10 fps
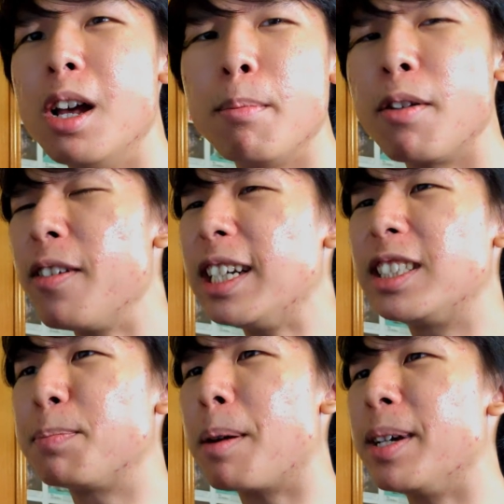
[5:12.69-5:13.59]
previously
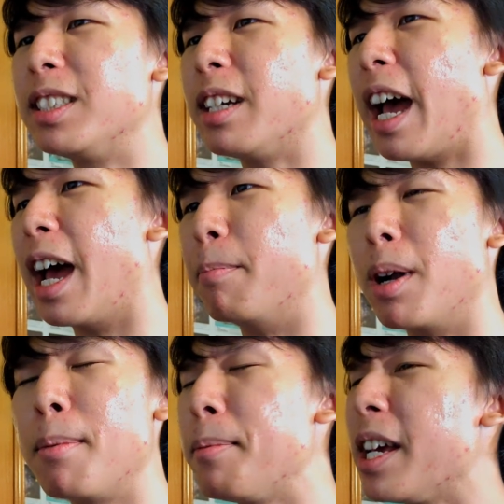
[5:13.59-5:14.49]
published and
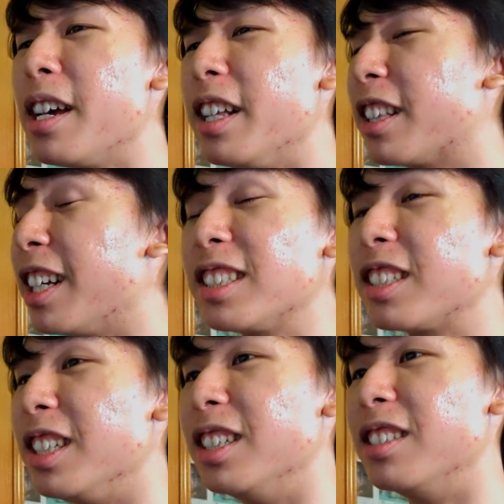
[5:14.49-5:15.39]
probably
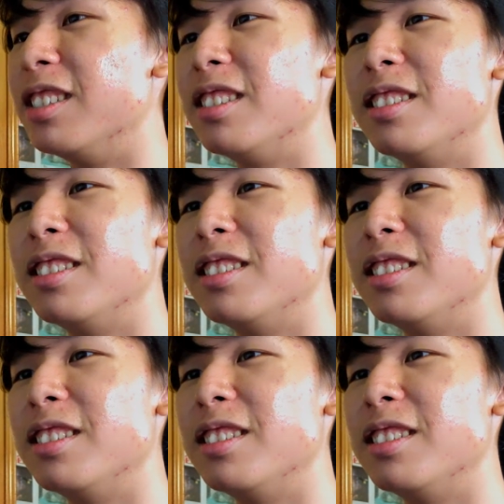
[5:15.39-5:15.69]
interesting.